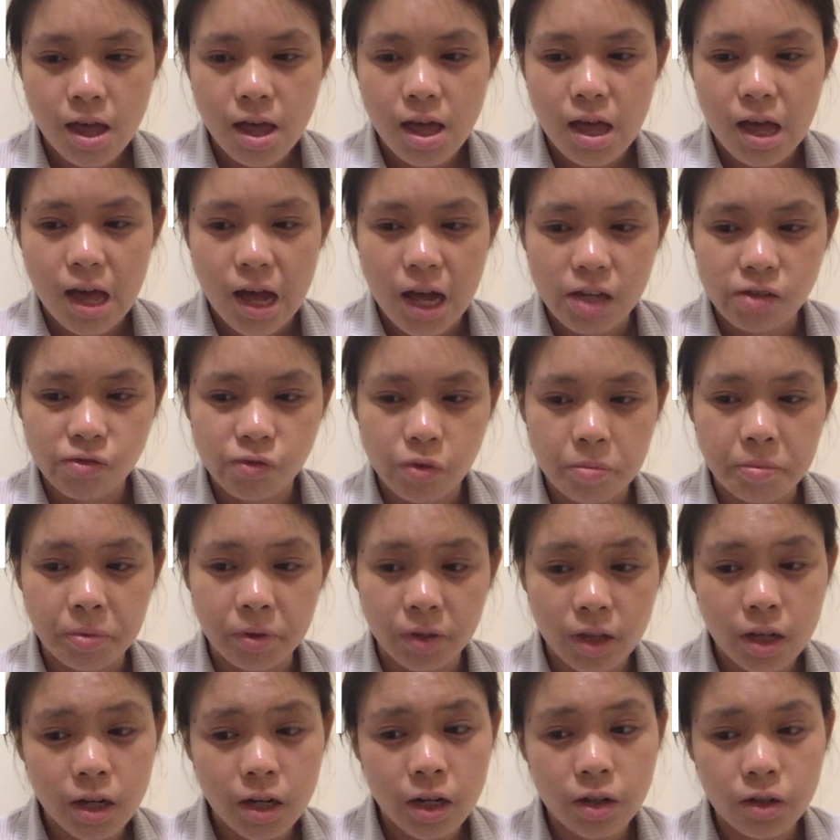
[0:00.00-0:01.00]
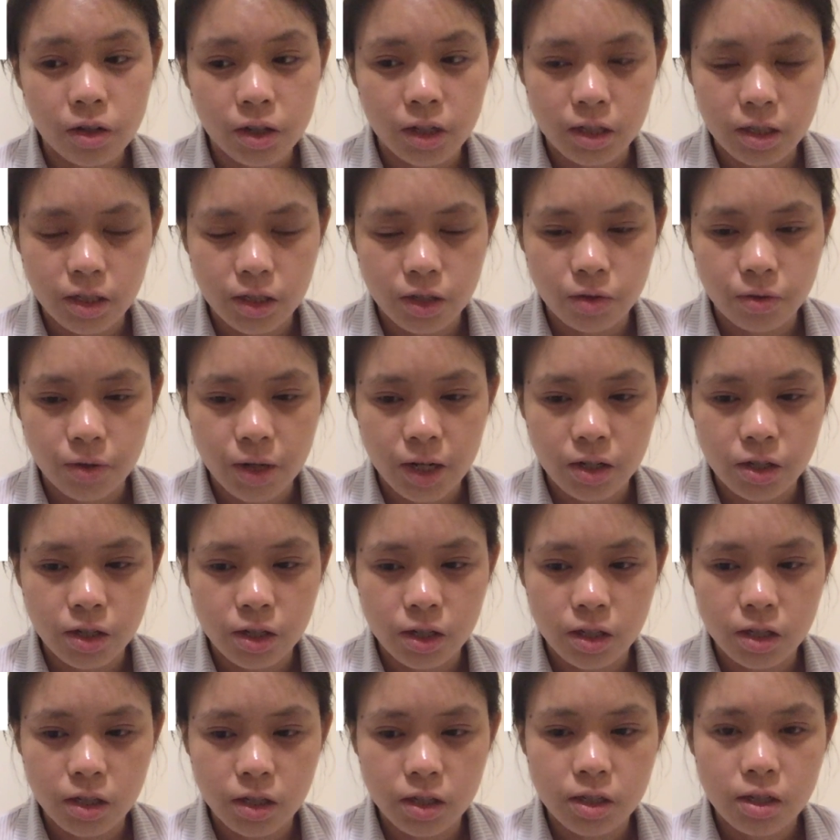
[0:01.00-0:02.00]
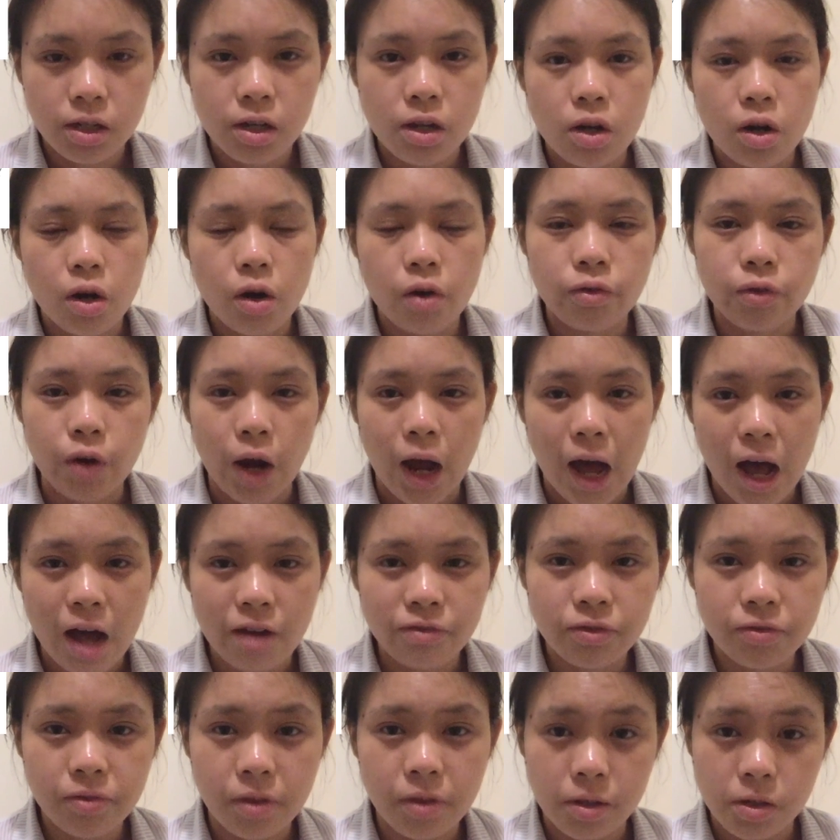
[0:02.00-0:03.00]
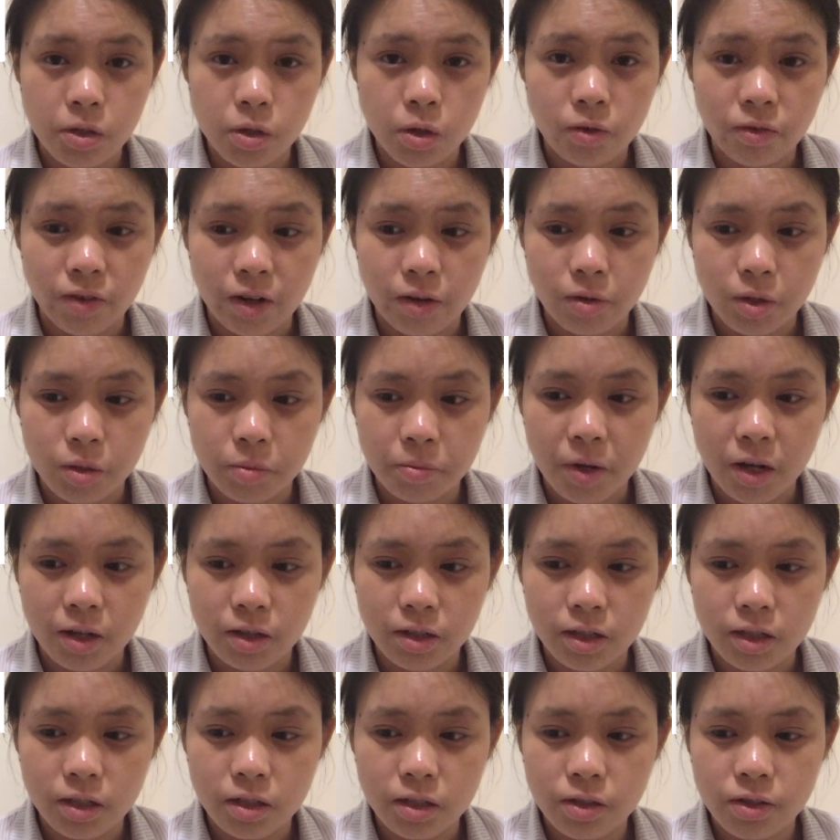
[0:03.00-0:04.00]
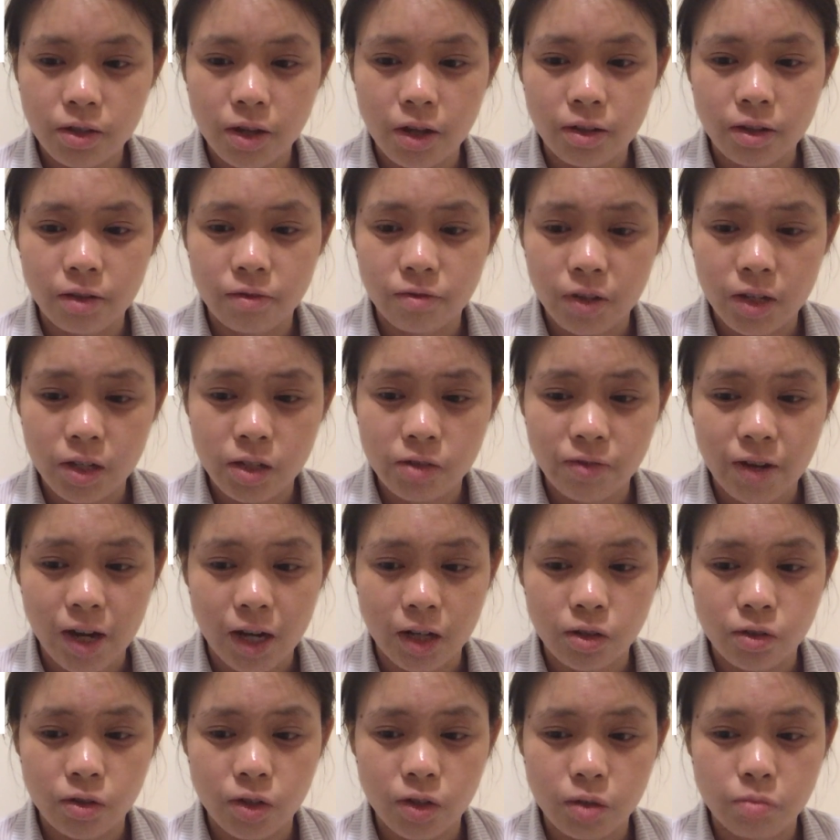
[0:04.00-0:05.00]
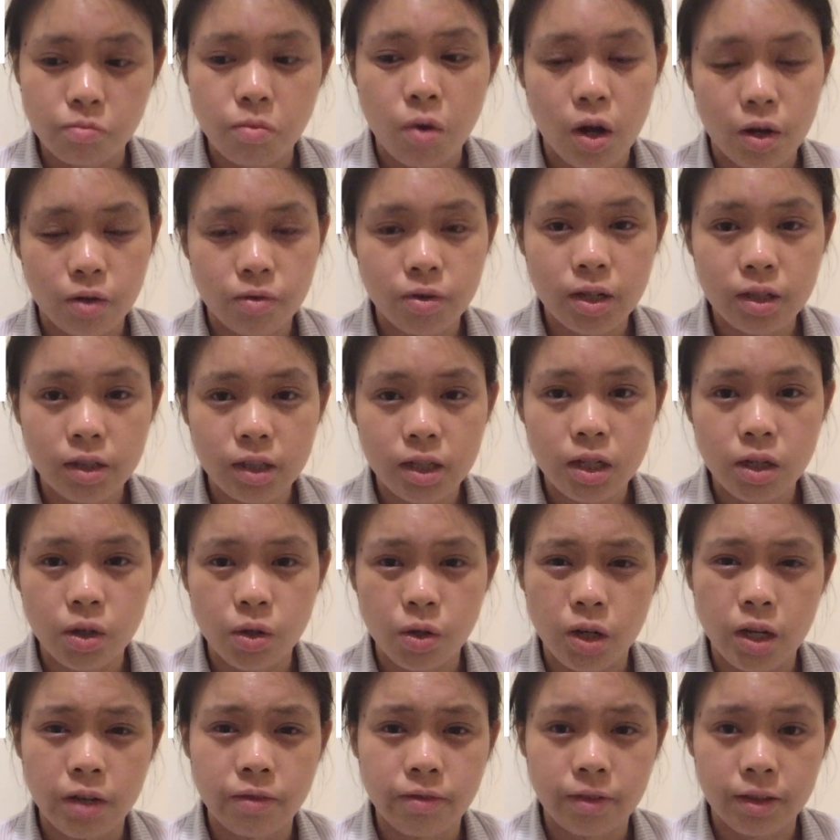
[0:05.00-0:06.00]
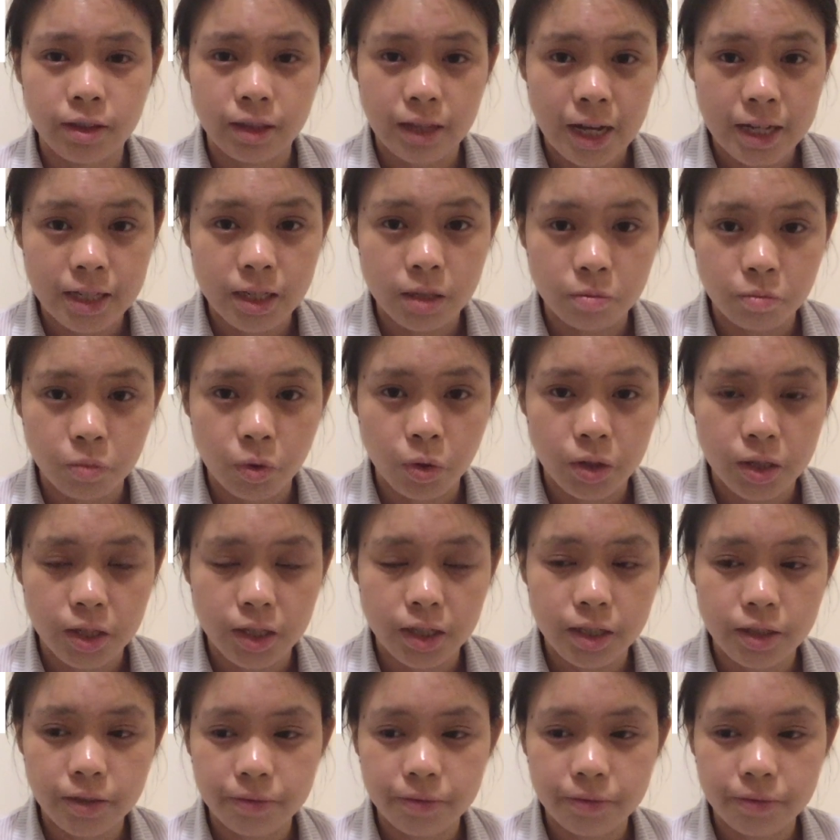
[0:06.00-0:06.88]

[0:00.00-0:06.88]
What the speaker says: As for political considerations, over half of the survey respondents thought of this factor as moderately or even less important.